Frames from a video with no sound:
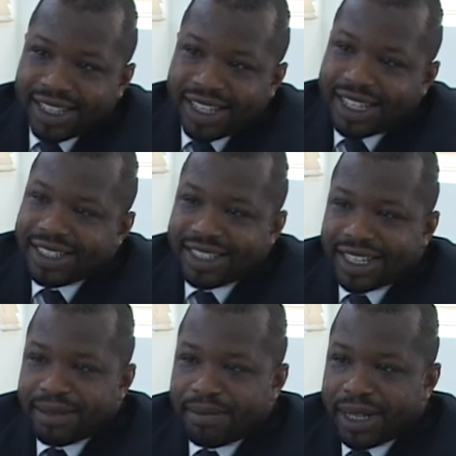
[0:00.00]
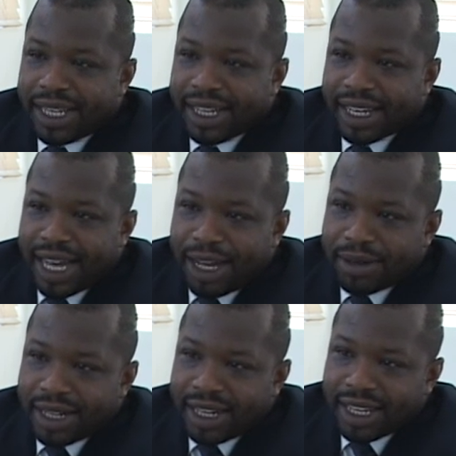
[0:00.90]
That's just plain
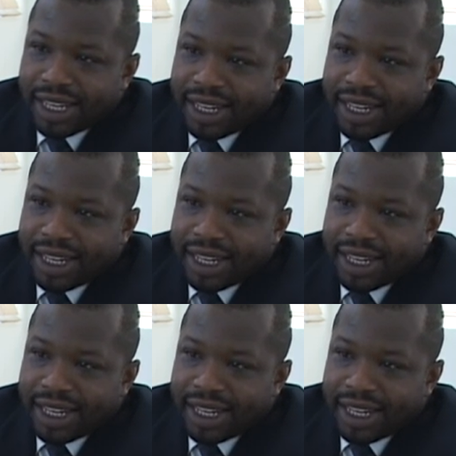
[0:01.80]
cowardly,